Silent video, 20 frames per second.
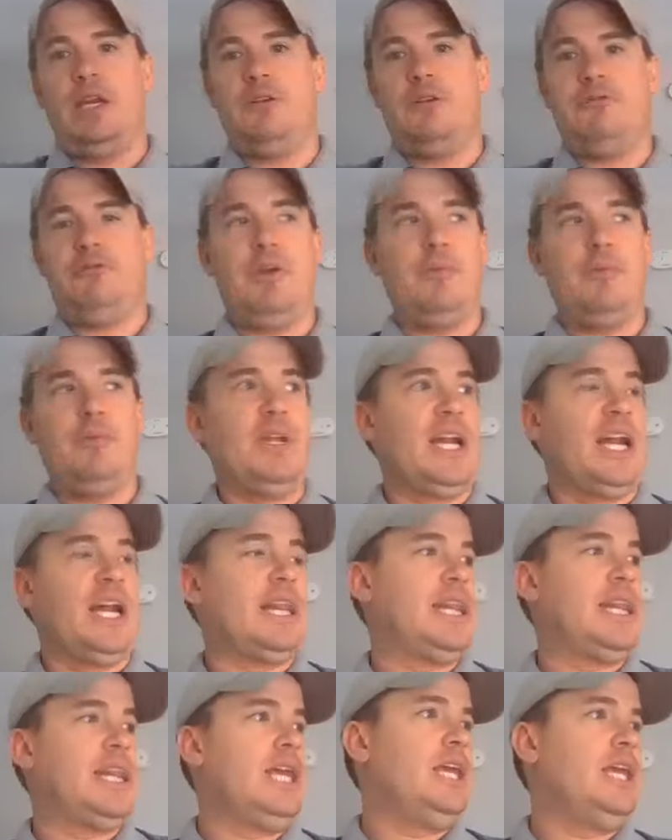Fabian, I
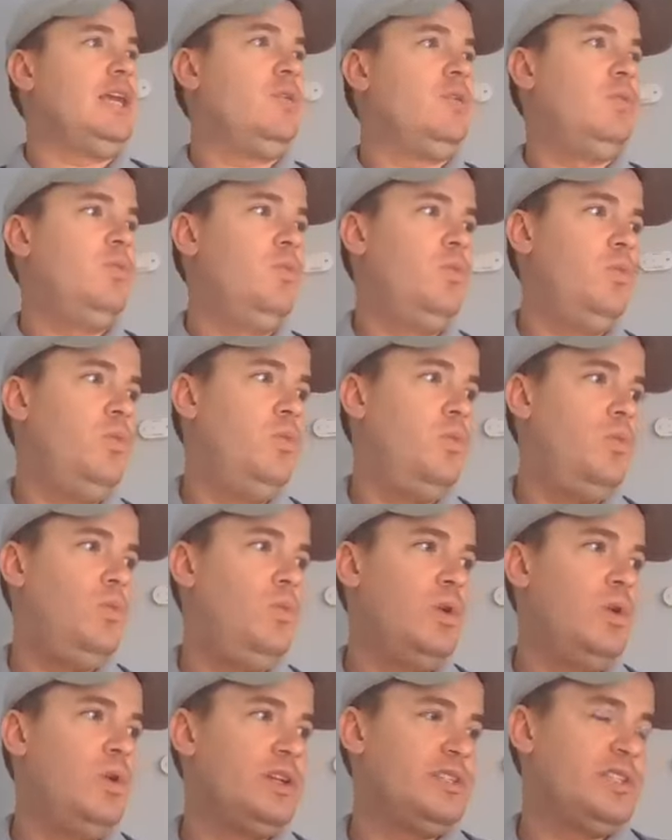think
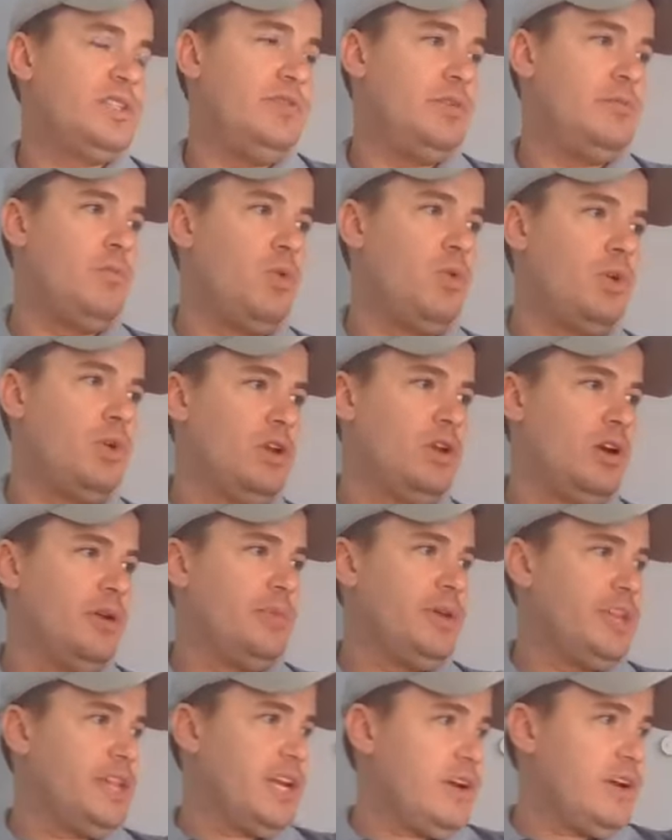what's even more
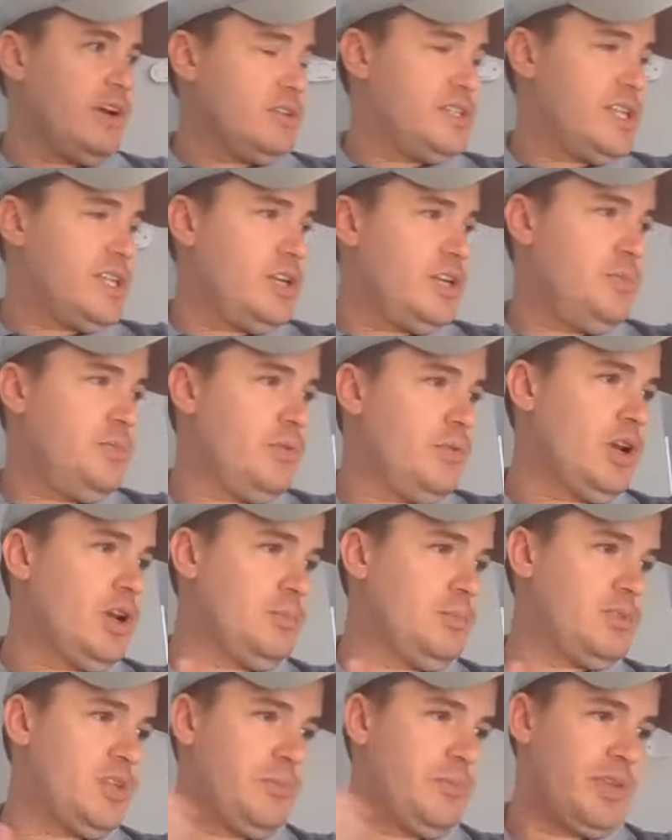alarming there is that you brought
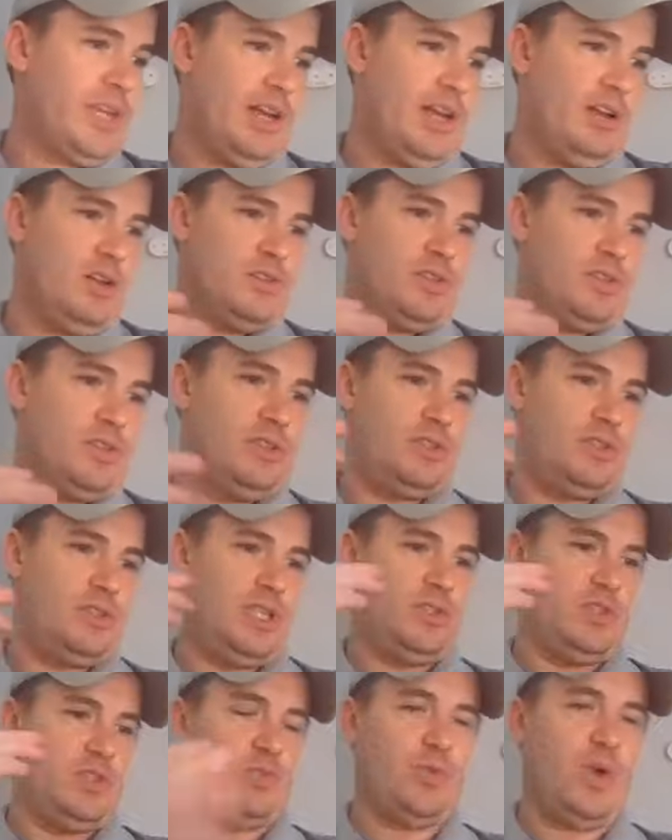up something else
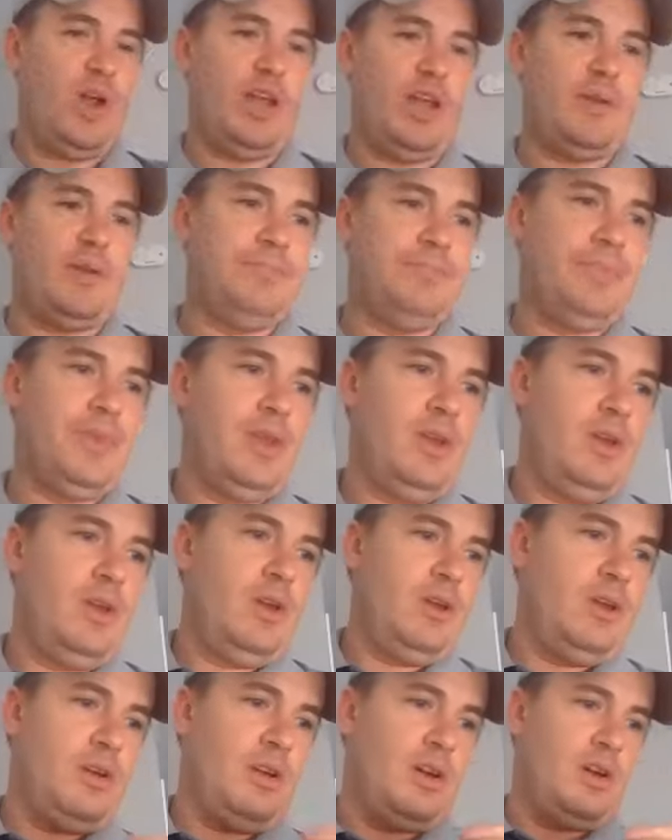is rent.
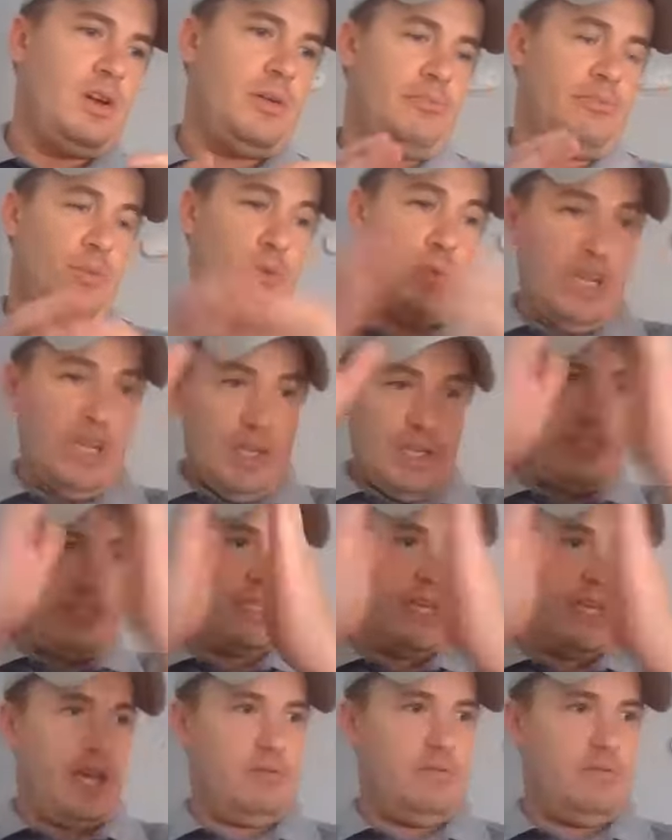Real
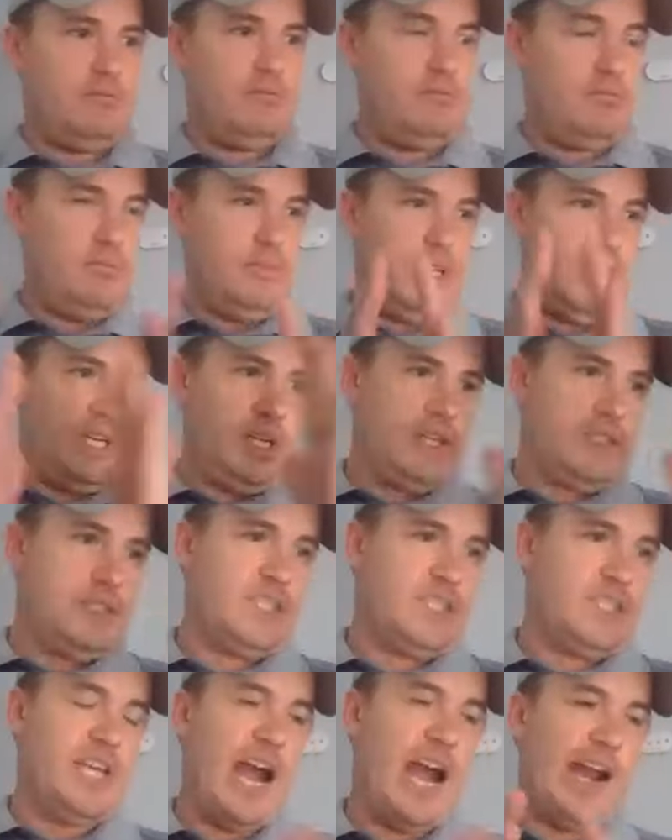estate in its
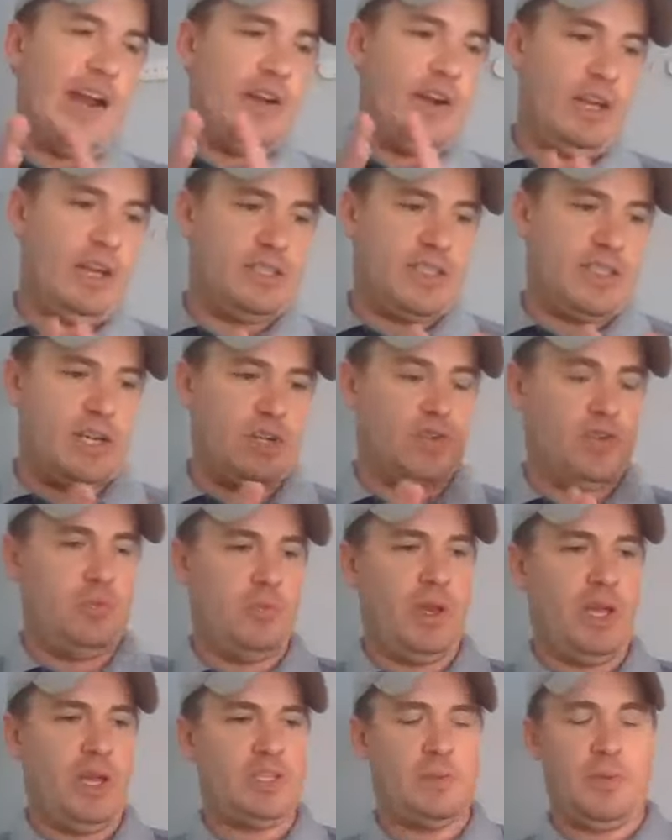entirety essentially
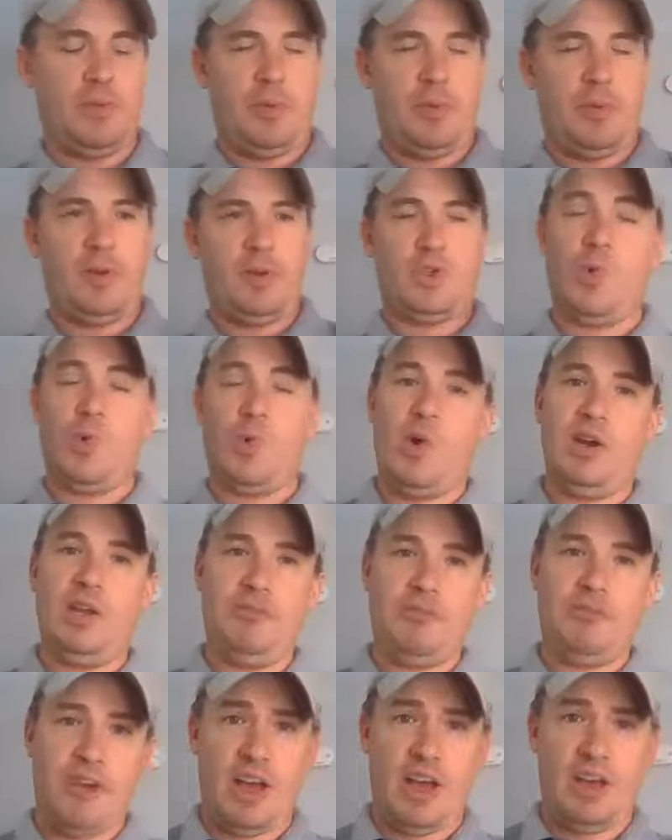makes up about
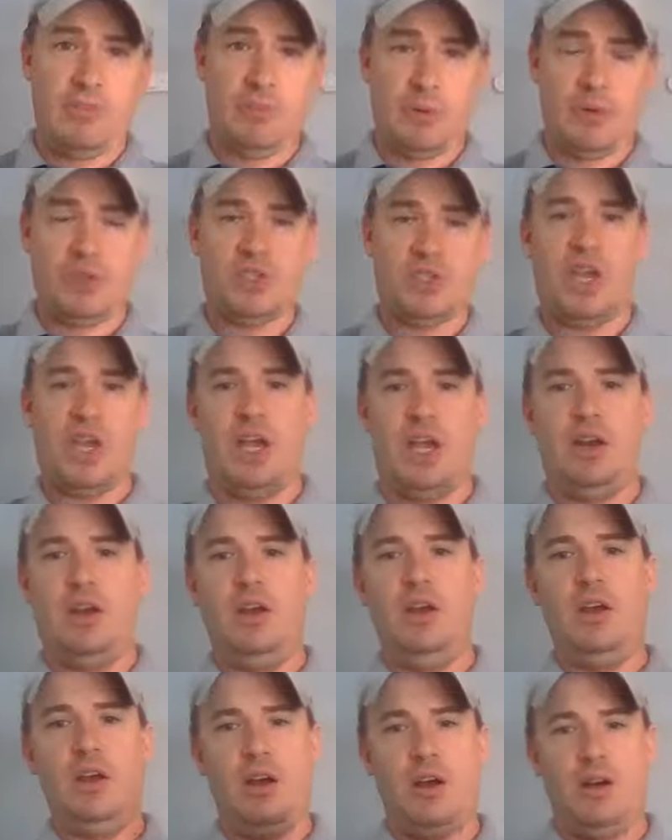25%
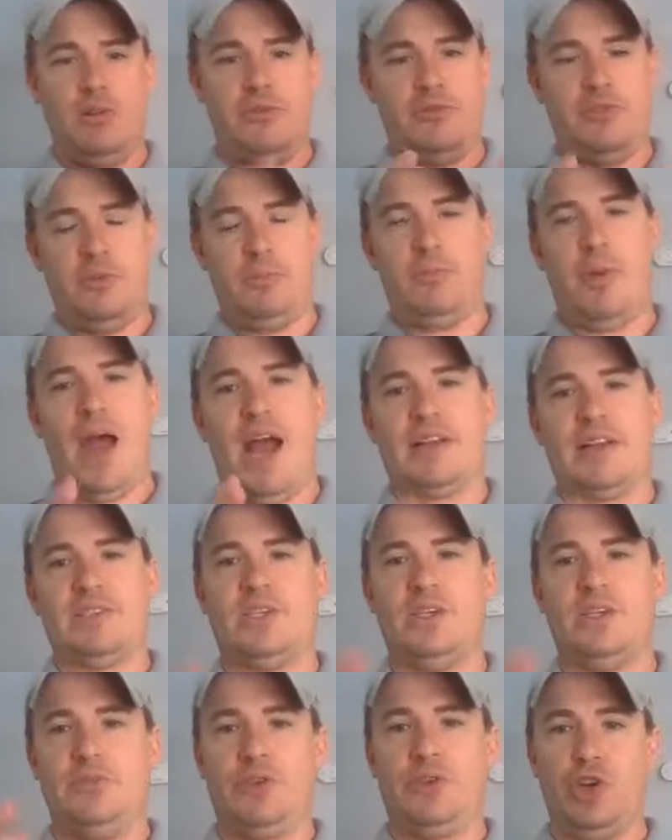of the
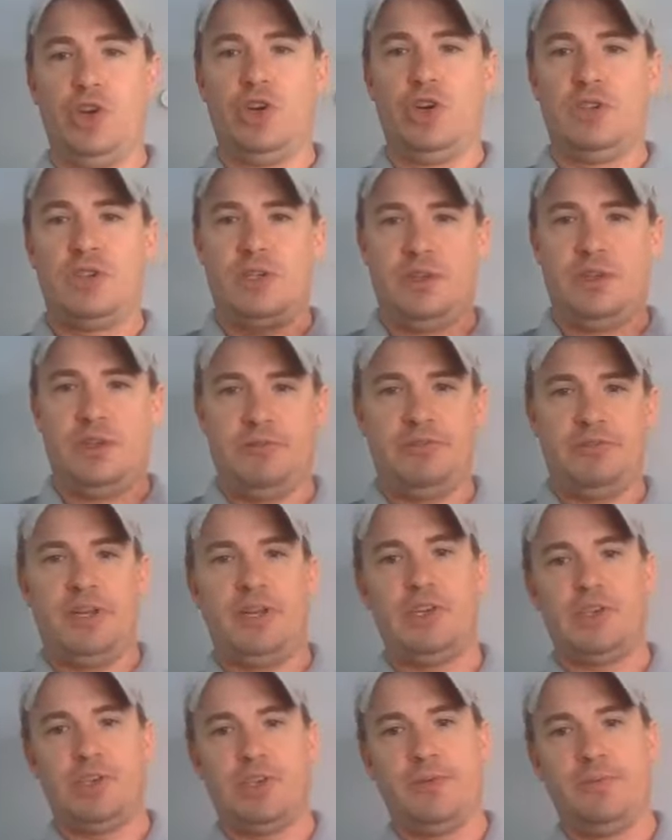basket of goods and
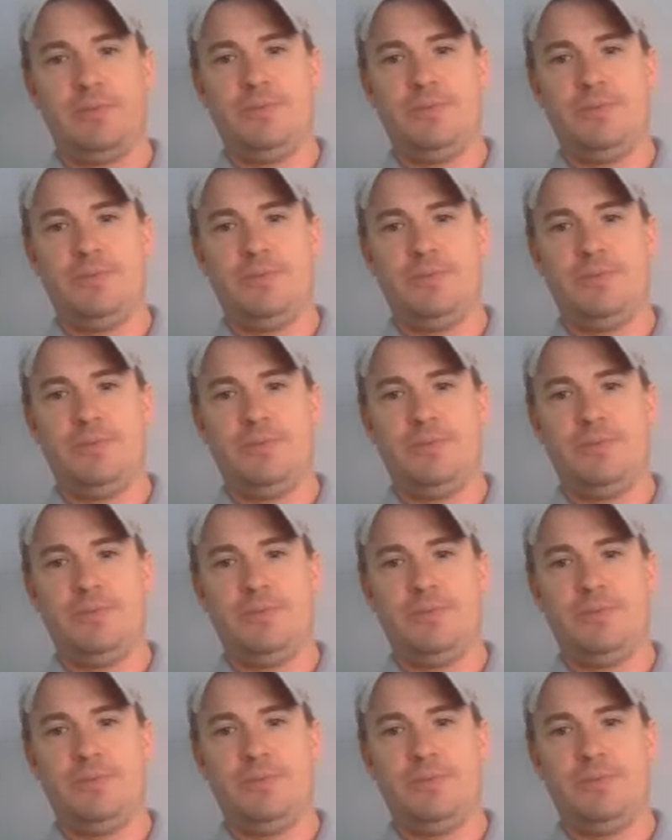inflation.